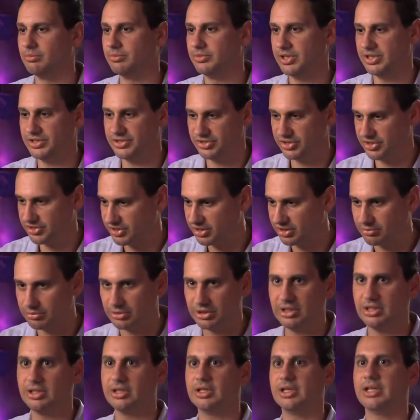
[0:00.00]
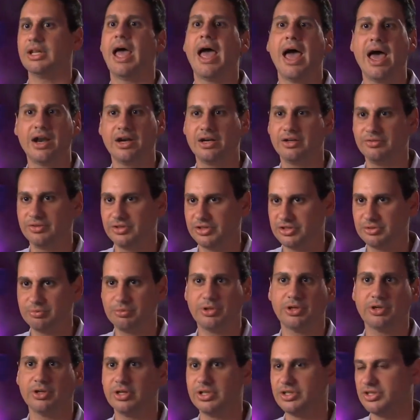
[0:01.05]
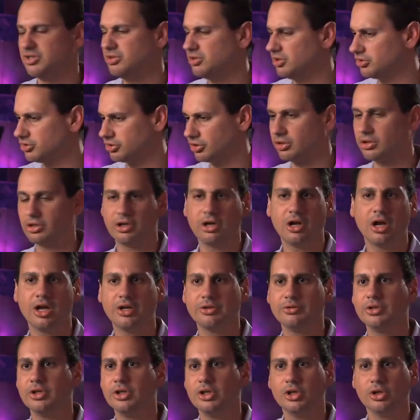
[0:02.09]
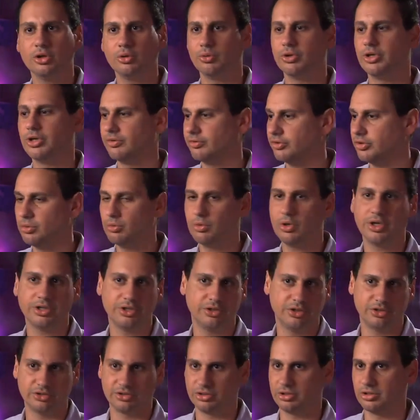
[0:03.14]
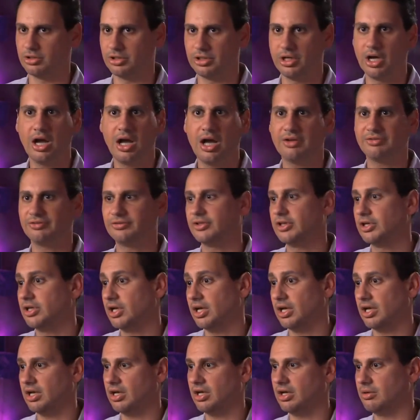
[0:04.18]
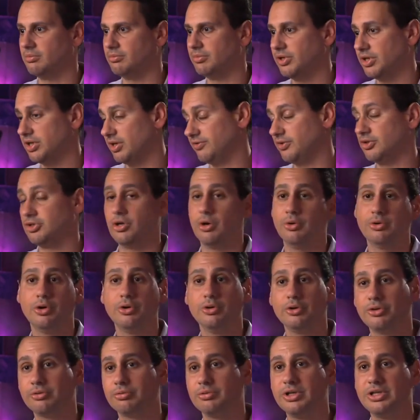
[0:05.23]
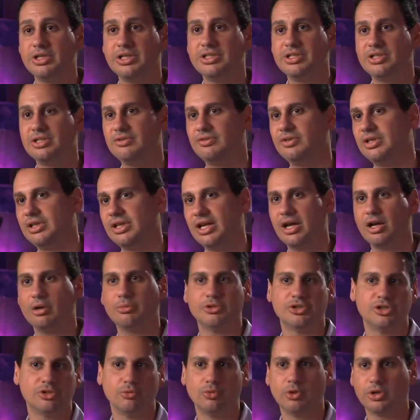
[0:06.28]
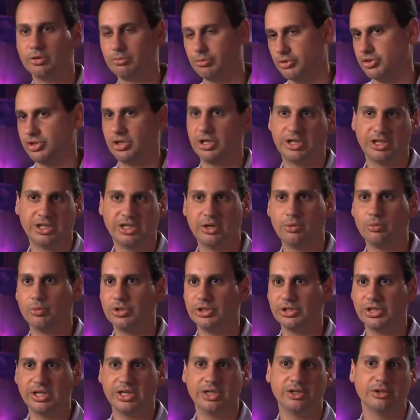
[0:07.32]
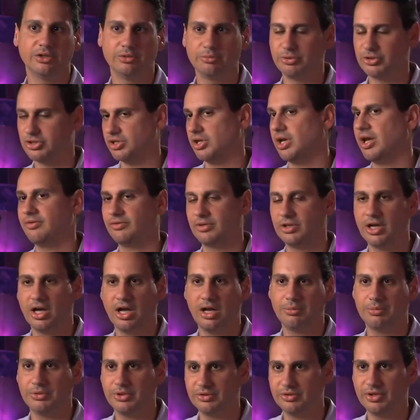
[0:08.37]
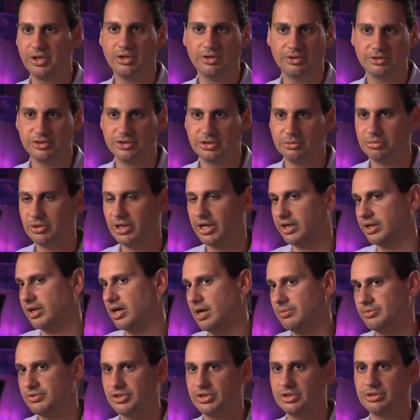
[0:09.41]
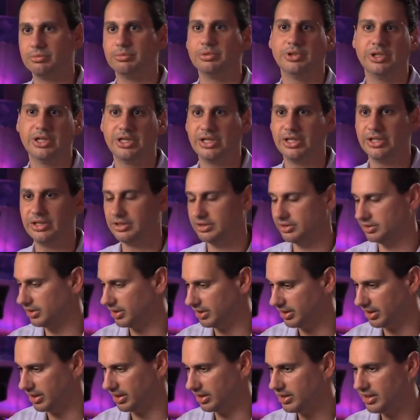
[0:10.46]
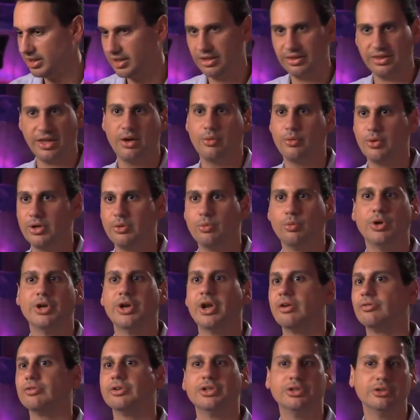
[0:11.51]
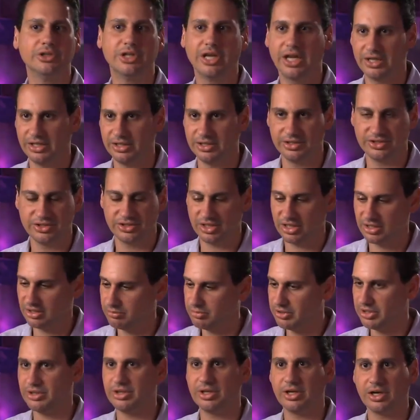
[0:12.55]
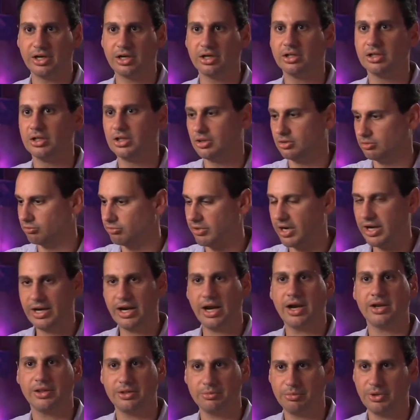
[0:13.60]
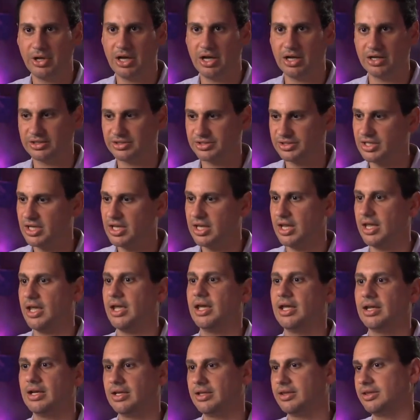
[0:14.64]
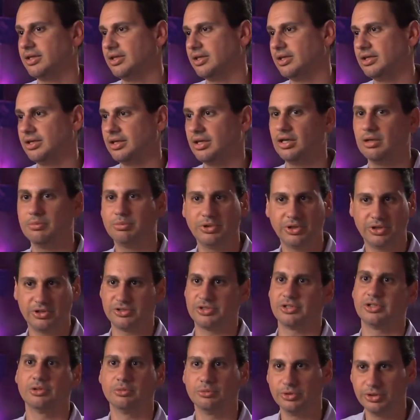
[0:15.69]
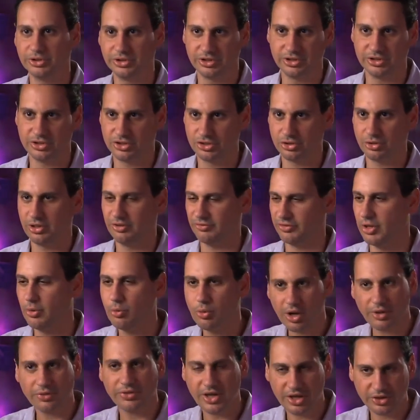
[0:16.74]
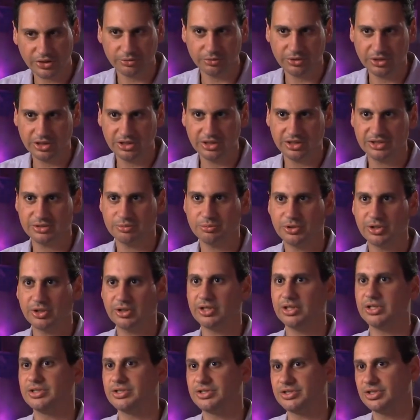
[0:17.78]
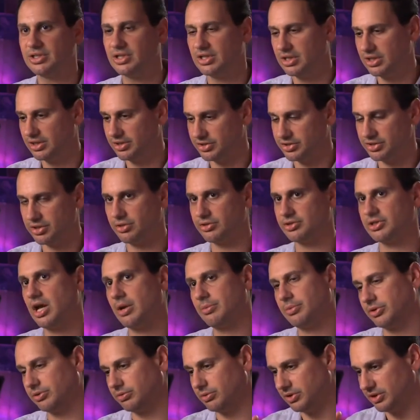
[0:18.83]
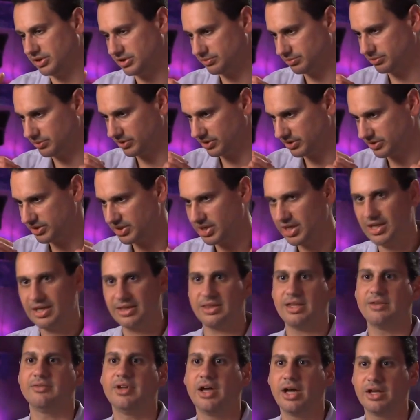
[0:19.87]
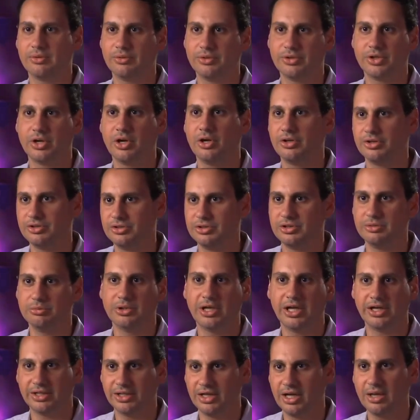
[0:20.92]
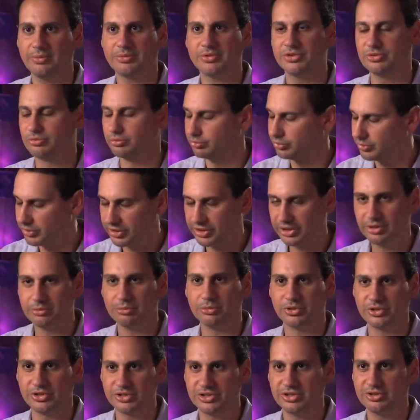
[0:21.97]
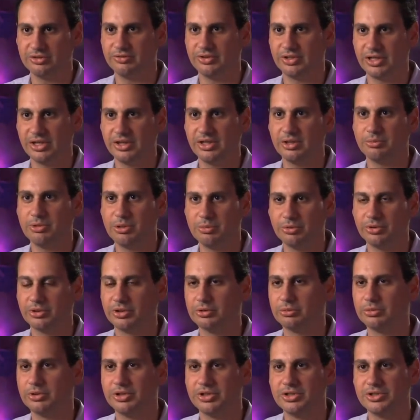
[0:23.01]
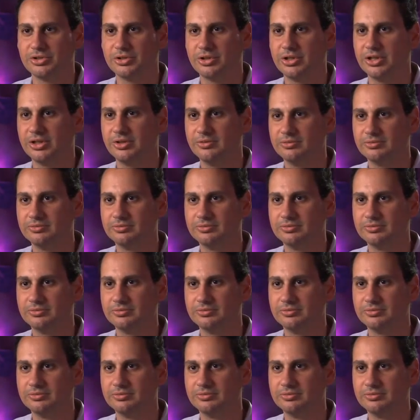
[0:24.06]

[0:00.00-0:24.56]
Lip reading: It's just going to be an additive experience. You can turn it on whenever you want. You can turn it off. If you don't own a 3D TV now, but you're going to get one later, but you have your copy of Call of Duty Black Ops, you can play it that way whenever you get it. It's going to be there right out of the box, and I think players are going to really enjoy it. If they want that 3D experience, the stereoscopic 3D experience, they've got it with Call of Duty Black Ops. It's really immersive, and I think people are going to really enjoy it.